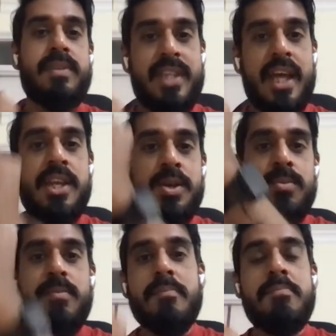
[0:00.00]
then
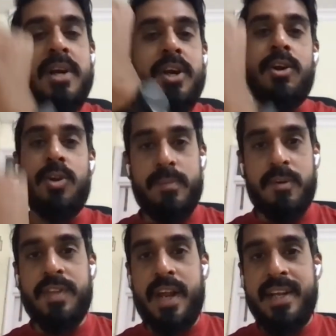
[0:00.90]
you build on top
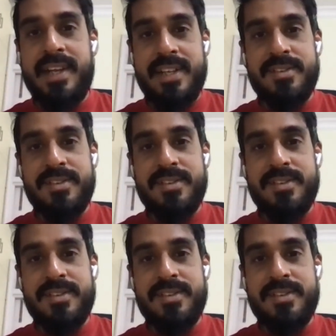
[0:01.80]
of that.